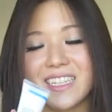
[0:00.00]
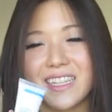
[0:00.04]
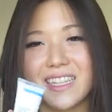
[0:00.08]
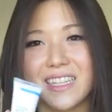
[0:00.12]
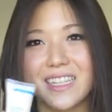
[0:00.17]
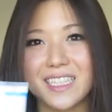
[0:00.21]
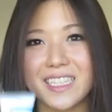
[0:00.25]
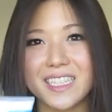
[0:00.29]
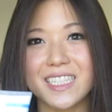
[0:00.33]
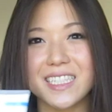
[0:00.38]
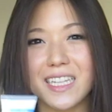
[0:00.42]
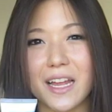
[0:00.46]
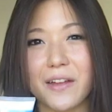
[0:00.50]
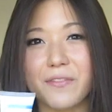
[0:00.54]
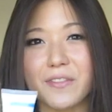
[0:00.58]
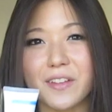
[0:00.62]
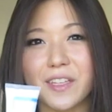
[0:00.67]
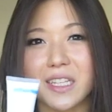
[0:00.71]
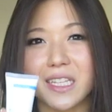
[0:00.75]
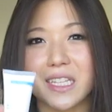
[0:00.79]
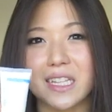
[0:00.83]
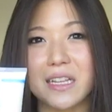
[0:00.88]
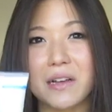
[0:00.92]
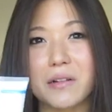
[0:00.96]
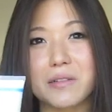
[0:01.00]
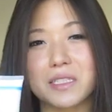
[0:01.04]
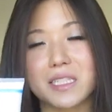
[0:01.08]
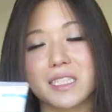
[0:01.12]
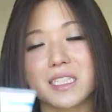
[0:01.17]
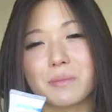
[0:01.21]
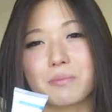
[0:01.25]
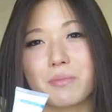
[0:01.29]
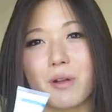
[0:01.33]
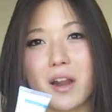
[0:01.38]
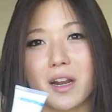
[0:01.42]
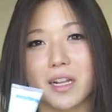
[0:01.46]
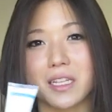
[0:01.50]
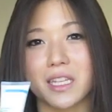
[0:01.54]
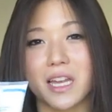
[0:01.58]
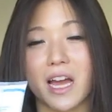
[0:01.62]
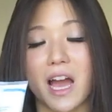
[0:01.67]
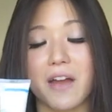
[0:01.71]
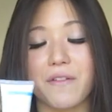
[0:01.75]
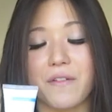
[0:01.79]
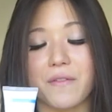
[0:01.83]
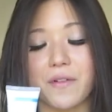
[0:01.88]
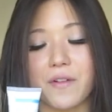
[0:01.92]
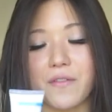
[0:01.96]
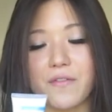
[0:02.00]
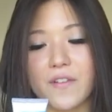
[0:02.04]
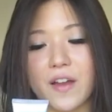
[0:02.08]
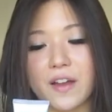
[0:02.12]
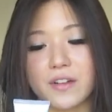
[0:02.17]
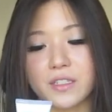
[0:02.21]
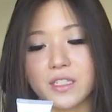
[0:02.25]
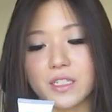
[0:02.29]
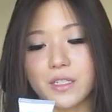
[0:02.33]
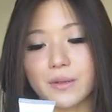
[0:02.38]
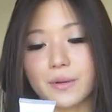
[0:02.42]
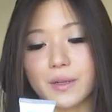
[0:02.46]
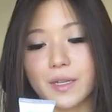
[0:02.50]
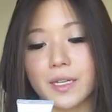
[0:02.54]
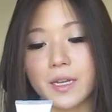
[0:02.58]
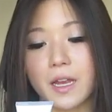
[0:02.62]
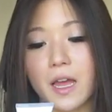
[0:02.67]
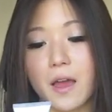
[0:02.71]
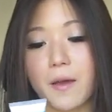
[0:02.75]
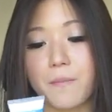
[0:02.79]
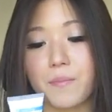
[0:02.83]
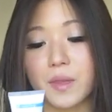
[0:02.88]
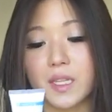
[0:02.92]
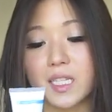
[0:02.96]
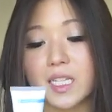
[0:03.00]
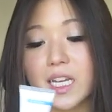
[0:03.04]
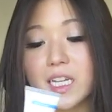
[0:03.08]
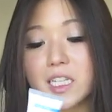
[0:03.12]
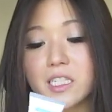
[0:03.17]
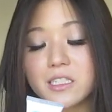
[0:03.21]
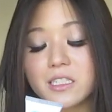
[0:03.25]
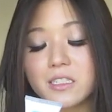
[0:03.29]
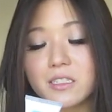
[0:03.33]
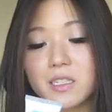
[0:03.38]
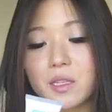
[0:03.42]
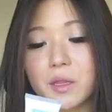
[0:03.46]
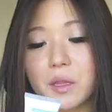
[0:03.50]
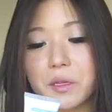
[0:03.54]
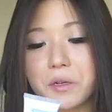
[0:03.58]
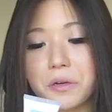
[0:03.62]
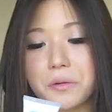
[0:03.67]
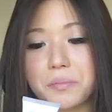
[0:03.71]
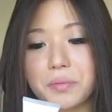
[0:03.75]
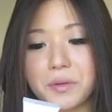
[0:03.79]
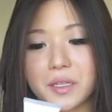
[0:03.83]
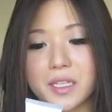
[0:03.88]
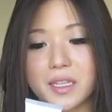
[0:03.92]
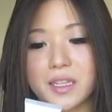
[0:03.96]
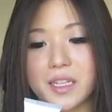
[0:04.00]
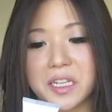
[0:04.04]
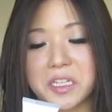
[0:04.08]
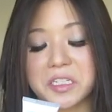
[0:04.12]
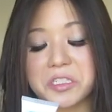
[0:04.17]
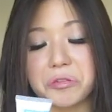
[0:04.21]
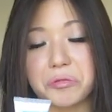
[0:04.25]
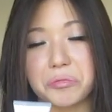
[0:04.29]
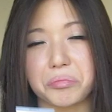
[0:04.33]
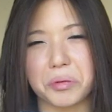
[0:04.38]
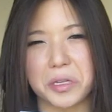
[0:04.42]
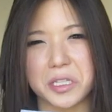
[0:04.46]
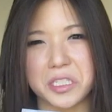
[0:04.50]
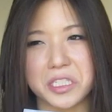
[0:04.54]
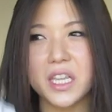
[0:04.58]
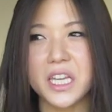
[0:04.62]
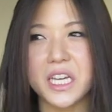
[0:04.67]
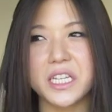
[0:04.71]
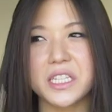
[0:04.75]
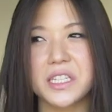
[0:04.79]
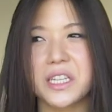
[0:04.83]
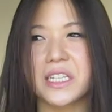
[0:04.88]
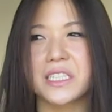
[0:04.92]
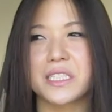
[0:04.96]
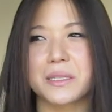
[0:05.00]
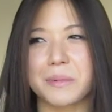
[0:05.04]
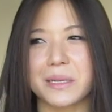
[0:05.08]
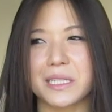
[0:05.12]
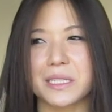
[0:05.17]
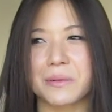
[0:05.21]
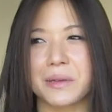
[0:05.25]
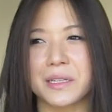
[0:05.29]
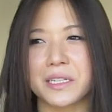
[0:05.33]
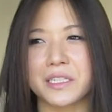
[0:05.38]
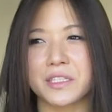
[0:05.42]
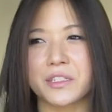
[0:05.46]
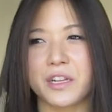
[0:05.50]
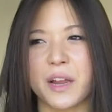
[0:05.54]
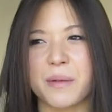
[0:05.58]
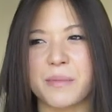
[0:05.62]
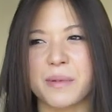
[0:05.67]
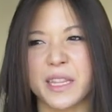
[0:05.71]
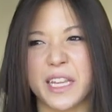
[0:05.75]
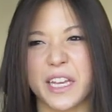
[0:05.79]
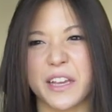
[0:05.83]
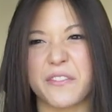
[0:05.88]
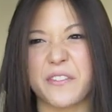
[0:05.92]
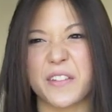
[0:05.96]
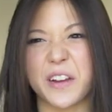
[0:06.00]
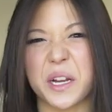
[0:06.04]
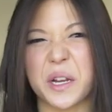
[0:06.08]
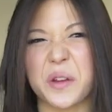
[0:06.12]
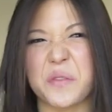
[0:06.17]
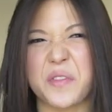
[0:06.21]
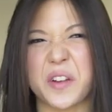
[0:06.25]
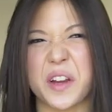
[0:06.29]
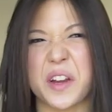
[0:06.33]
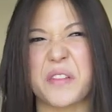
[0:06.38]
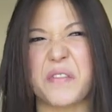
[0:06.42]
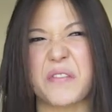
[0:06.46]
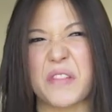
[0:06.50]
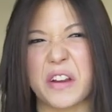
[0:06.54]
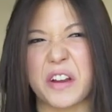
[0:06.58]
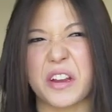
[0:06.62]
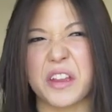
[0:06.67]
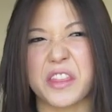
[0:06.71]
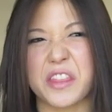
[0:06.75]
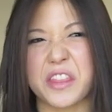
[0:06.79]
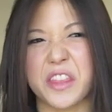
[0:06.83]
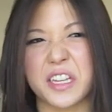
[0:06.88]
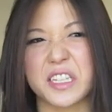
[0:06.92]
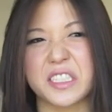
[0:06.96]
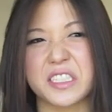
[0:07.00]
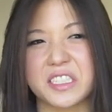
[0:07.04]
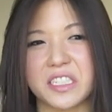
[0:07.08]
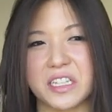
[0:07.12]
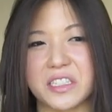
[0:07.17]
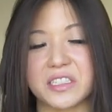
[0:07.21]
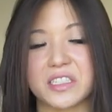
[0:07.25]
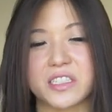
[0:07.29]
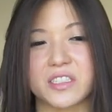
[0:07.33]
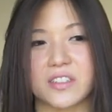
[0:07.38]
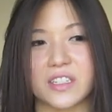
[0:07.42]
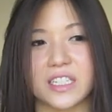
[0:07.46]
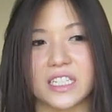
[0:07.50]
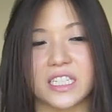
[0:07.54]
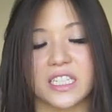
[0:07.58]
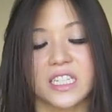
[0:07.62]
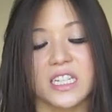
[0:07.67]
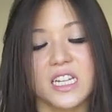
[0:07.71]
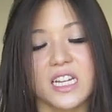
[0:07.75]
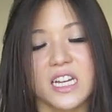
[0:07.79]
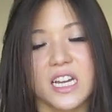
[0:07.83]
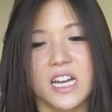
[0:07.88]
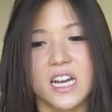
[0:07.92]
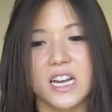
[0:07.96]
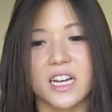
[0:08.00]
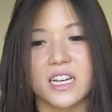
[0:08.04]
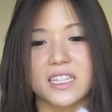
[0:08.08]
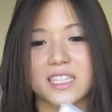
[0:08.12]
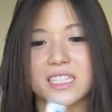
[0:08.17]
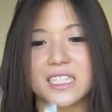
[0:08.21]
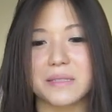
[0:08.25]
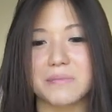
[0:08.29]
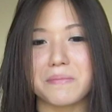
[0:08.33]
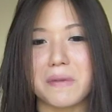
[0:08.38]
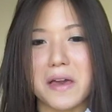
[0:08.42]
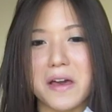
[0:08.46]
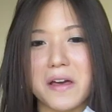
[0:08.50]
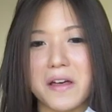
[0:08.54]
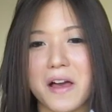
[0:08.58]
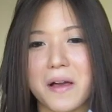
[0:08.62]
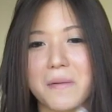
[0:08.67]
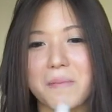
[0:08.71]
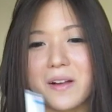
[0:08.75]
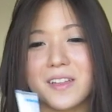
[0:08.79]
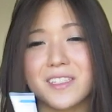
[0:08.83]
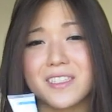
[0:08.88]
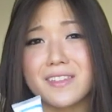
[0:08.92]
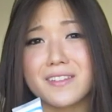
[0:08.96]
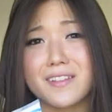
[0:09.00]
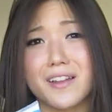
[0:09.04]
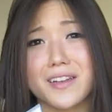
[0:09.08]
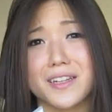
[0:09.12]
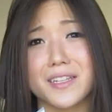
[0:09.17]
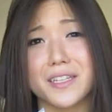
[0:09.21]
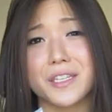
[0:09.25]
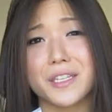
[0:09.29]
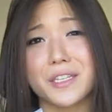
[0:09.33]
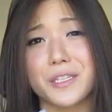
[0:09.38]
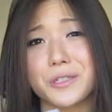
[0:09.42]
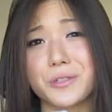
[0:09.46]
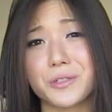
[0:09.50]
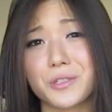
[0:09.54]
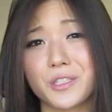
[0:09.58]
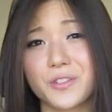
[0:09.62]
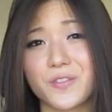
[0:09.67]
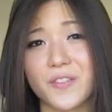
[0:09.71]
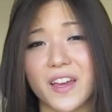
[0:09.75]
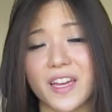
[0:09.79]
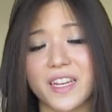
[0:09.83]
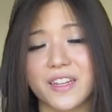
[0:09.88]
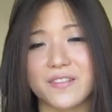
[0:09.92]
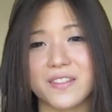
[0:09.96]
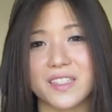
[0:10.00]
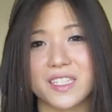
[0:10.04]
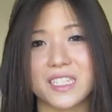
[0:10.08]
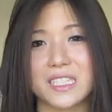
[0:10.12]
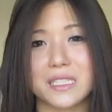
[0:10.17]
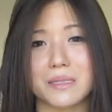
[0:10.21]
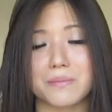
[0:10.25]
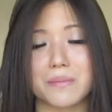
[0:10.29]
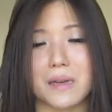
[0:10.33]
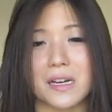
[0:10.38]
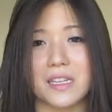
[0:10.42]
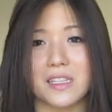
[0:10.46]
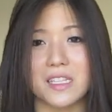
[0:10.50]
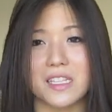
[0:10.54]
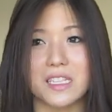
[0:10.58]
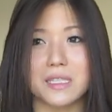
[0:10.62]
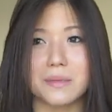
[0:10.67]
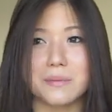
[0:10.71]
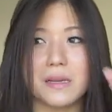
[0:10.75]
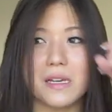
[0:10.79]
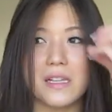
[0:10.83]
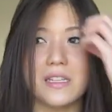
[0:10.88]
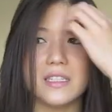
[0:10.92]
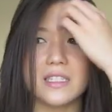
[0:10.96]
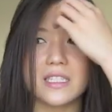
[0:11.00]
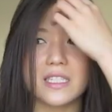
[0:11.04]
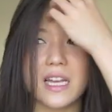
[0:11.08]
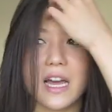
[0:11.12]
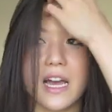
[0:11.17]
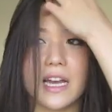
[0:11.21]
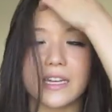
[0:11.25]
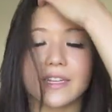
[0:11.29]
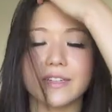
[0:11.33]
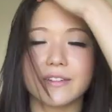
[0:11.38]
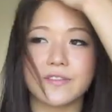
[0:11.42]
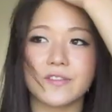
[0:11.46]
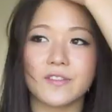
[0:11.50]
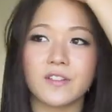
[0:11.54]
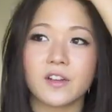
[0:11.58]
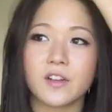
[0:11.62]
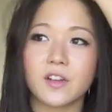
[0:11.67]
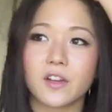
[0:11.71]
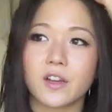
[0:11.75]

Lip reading: this is definitely the closest product that I've ever found to it. The texture is a little bit like toothpaste. That's the best way to describe it, like very, very, very thick sunscreen. The smell, I'm also not a huge fan of the smell. The smell is kind of